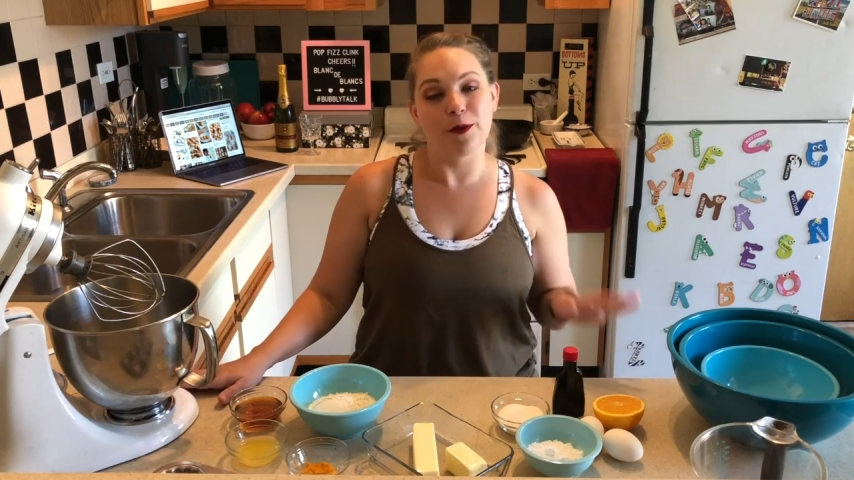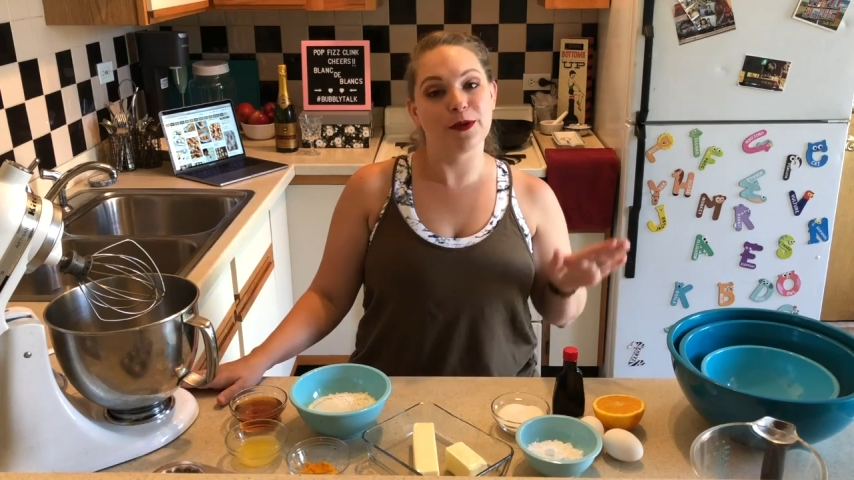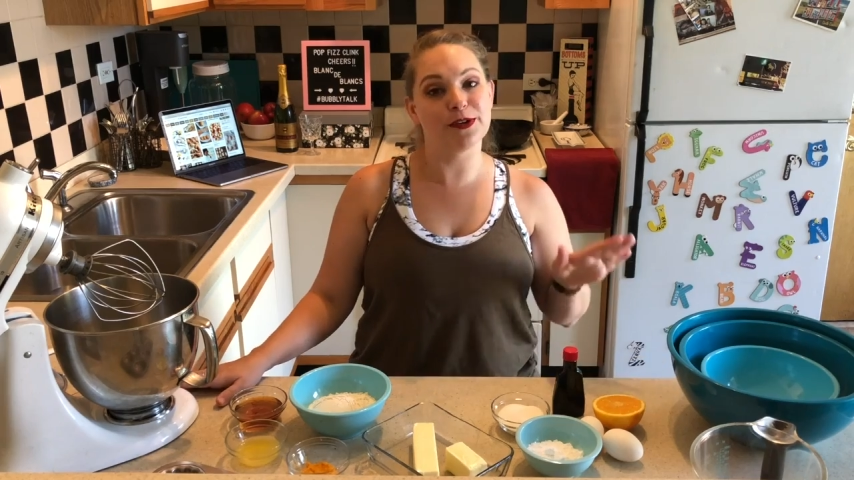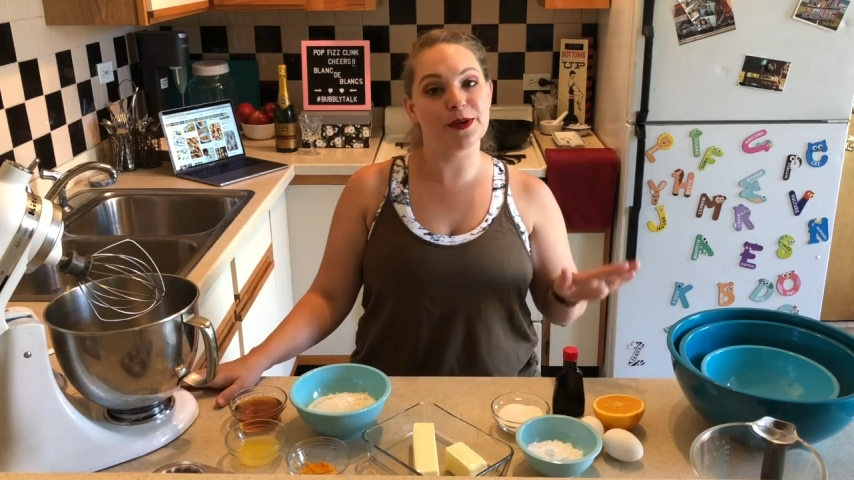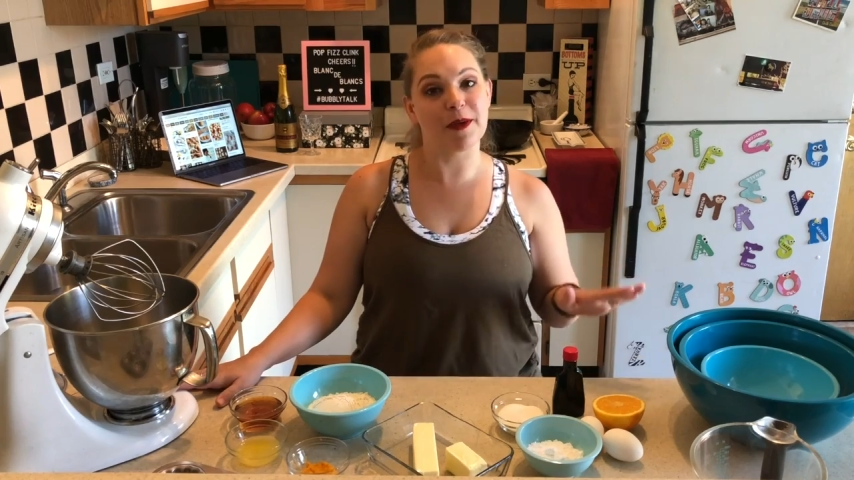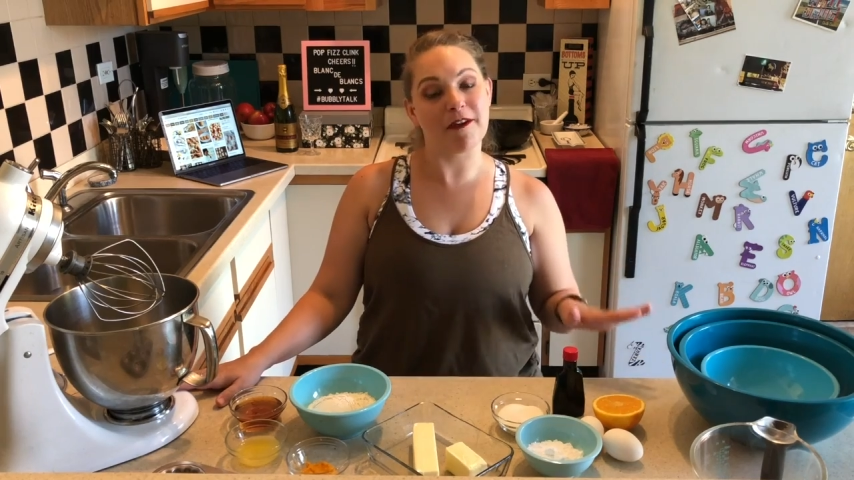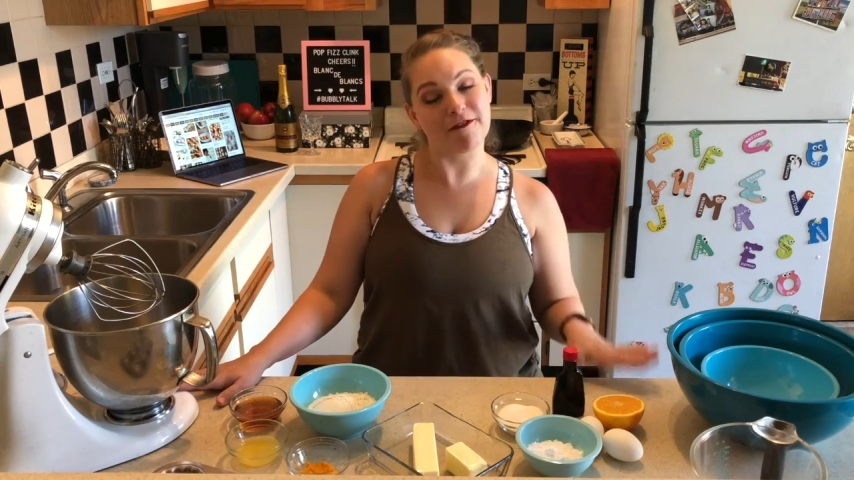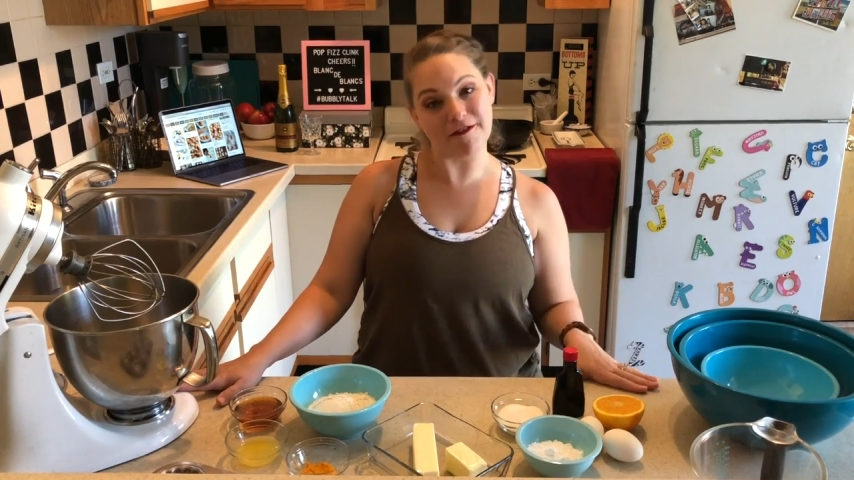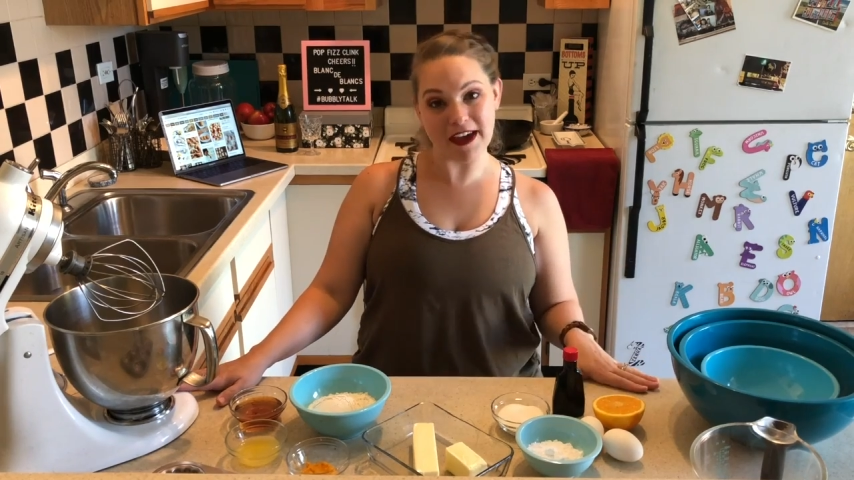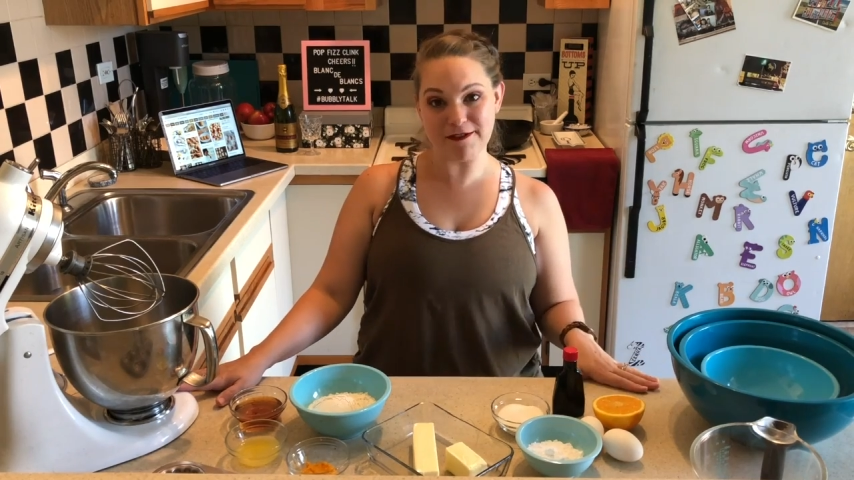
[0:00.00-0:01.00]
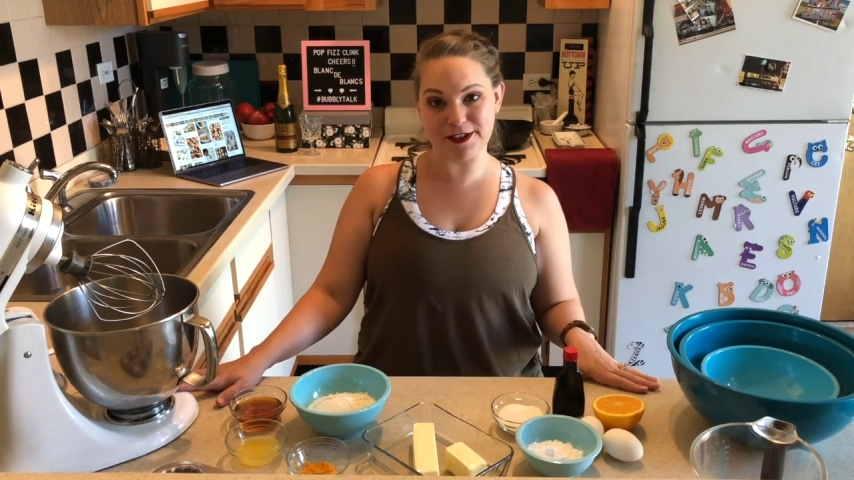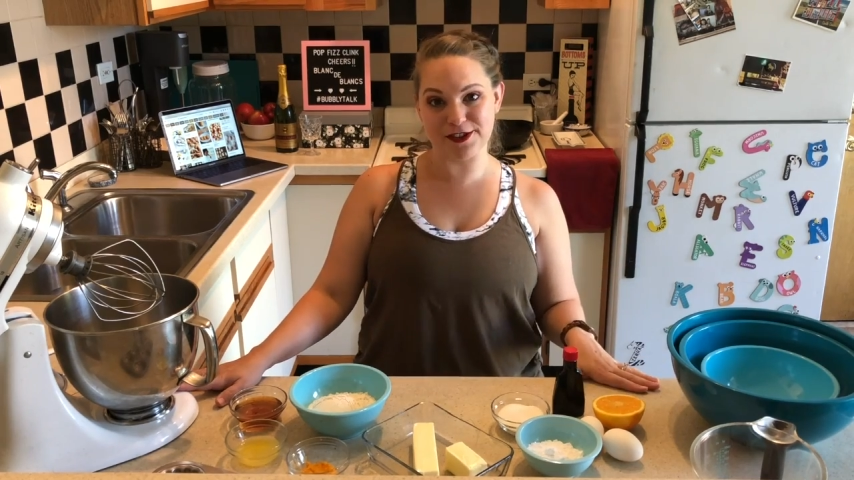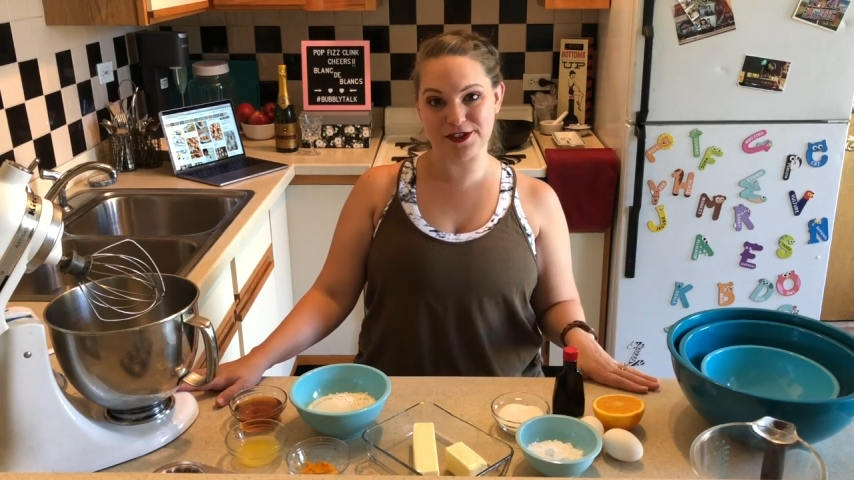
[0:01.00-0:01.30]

We're doing my favorite